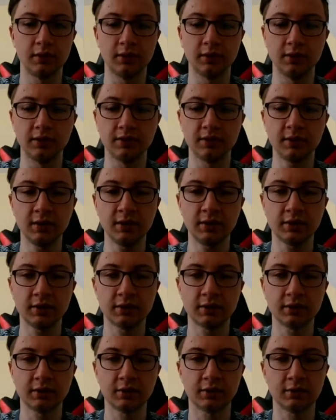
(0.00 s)
e6,
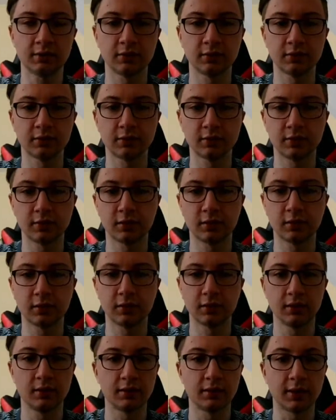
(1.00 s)

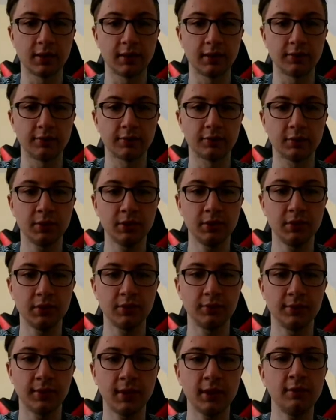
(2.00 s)
knight
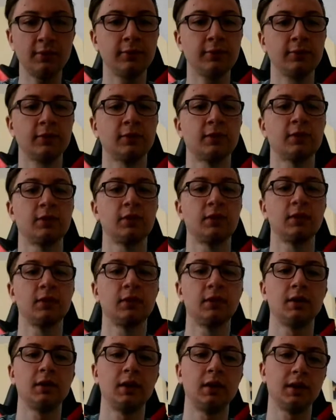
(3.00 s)
f3, d5,
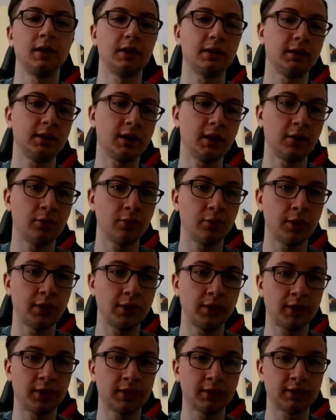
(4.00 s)
and now
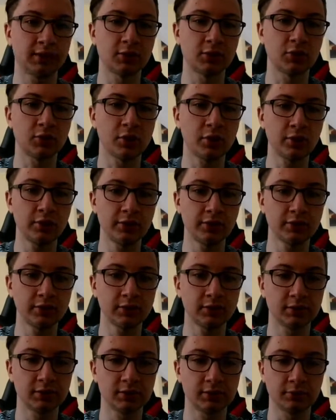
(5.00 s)
white has a
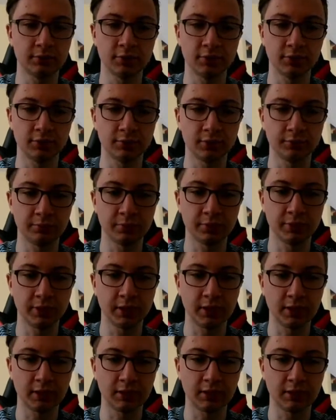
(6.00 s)
choice between
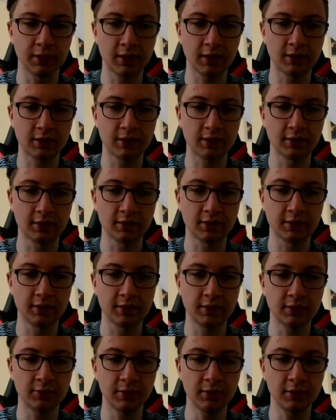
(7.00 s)
playing knight to
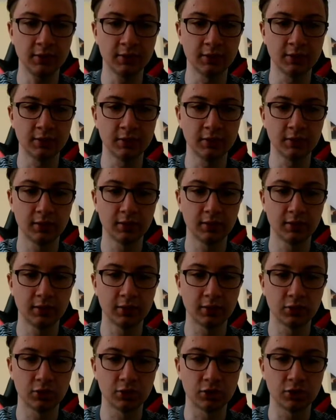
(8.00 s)
c3,
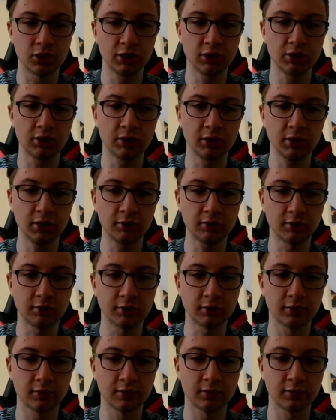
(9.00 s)
g3,
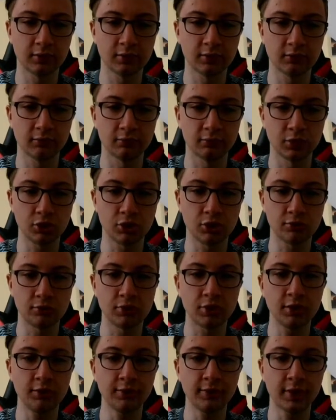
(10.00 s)
bishop
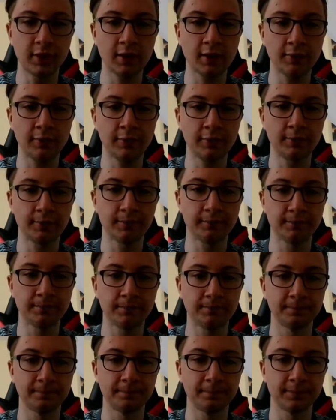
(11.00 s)
g5,
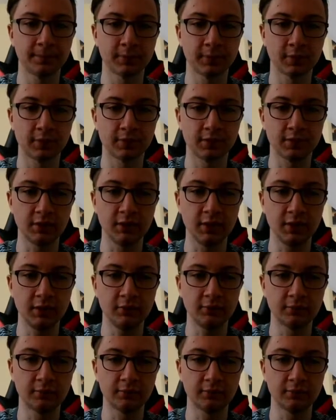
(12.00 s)
cd,